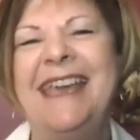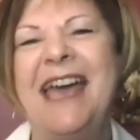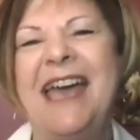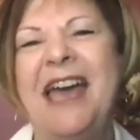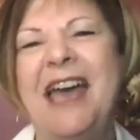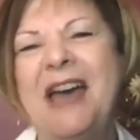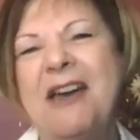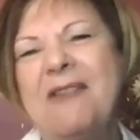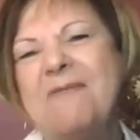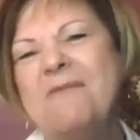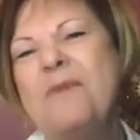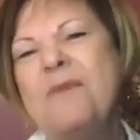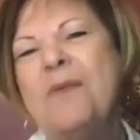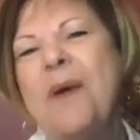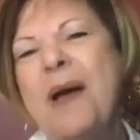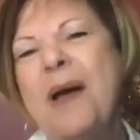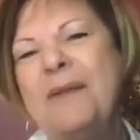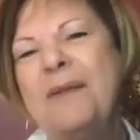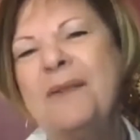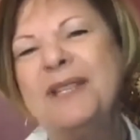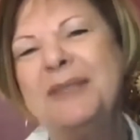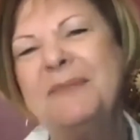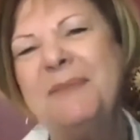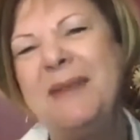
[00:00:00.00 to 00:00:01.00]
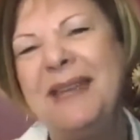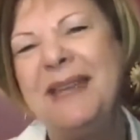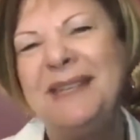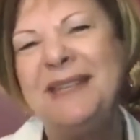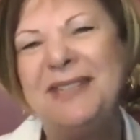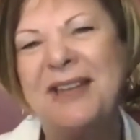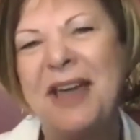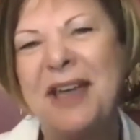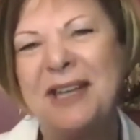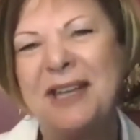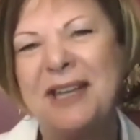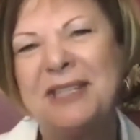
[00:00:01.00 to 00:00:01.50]
what was being
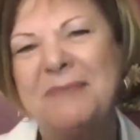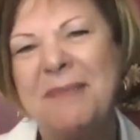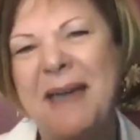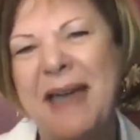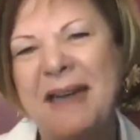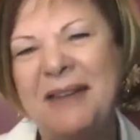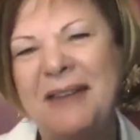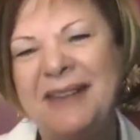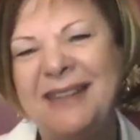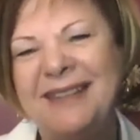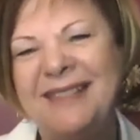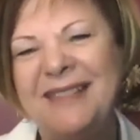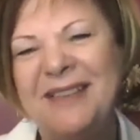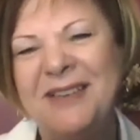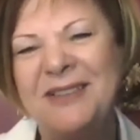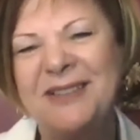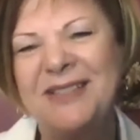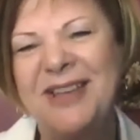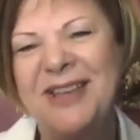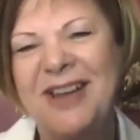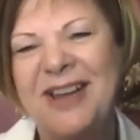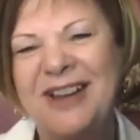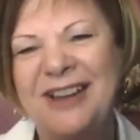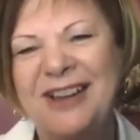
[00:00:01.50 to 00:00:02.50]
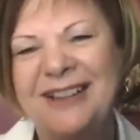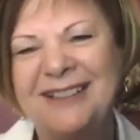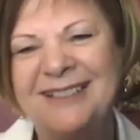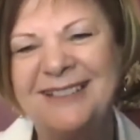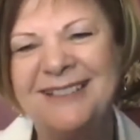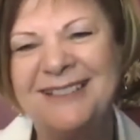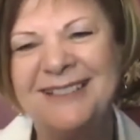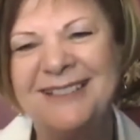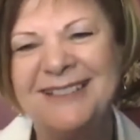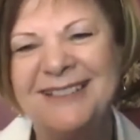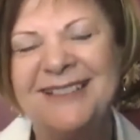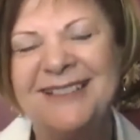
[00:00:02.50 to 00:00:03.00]
talked about in those articles.